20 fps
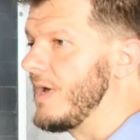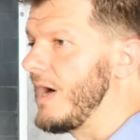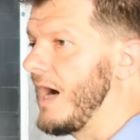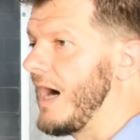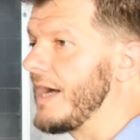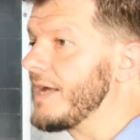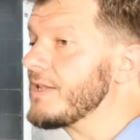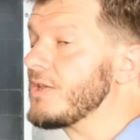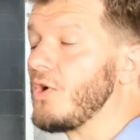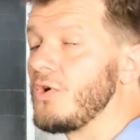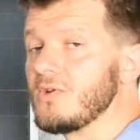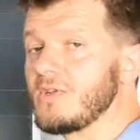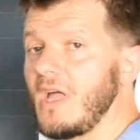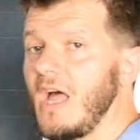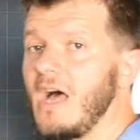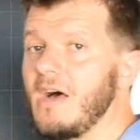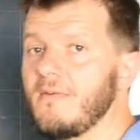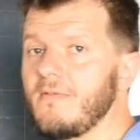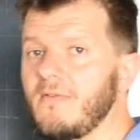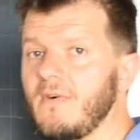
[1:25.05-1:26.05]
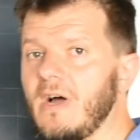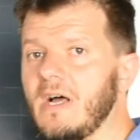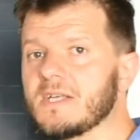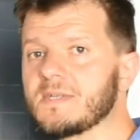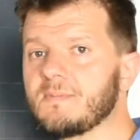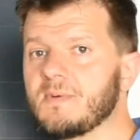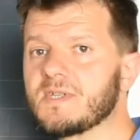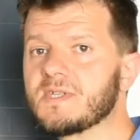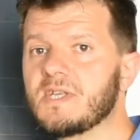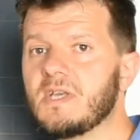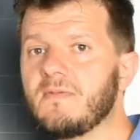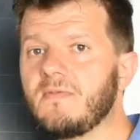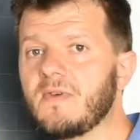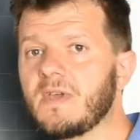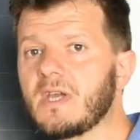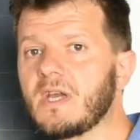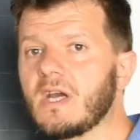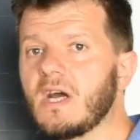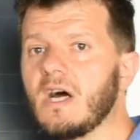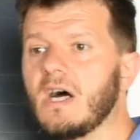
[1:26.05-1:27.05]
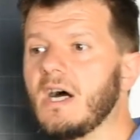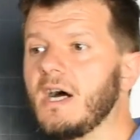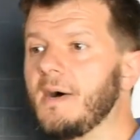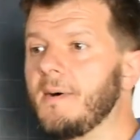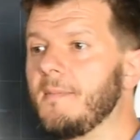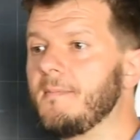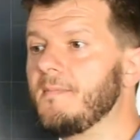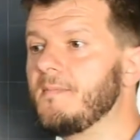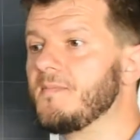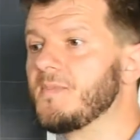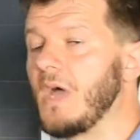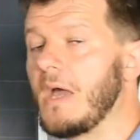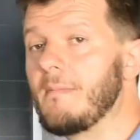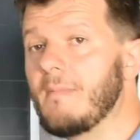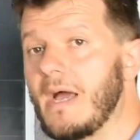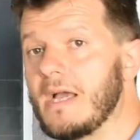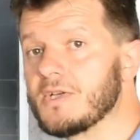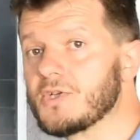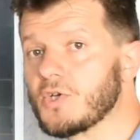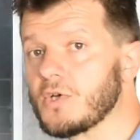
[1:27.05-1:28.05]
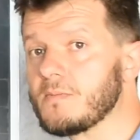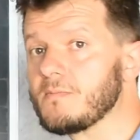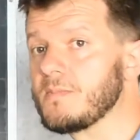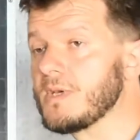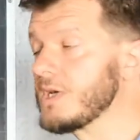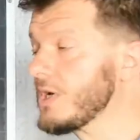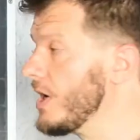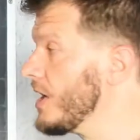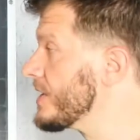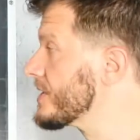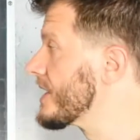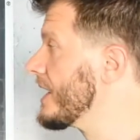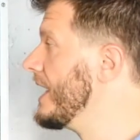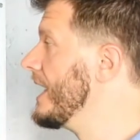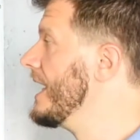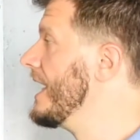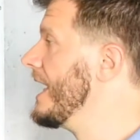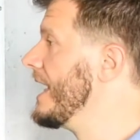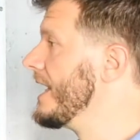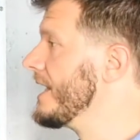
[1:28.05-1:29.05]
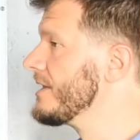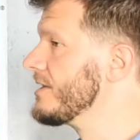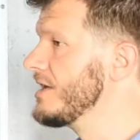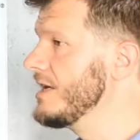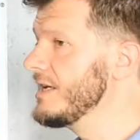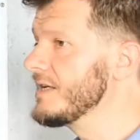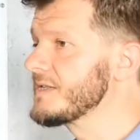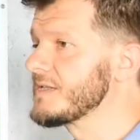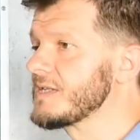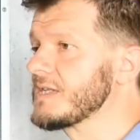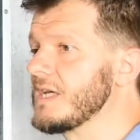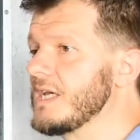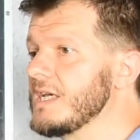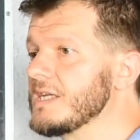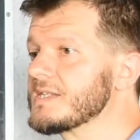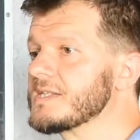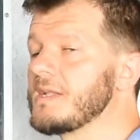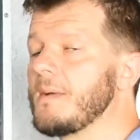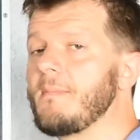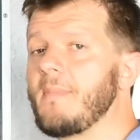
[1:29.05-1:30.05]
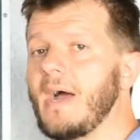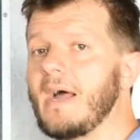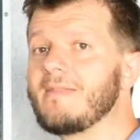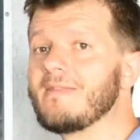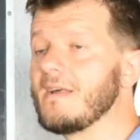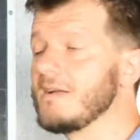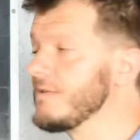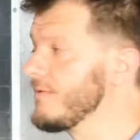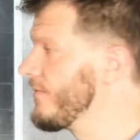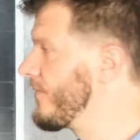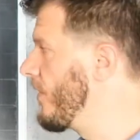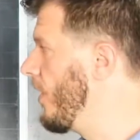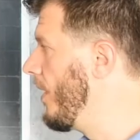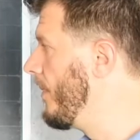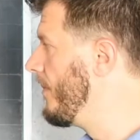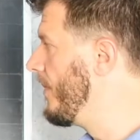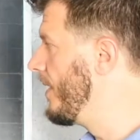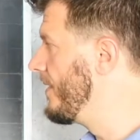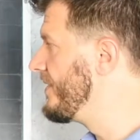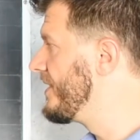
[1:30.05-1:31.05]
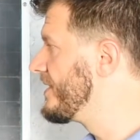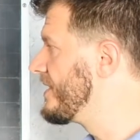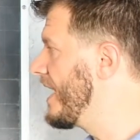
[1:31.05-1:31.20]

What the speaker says: I don't have a specific dimension because this is dependent from the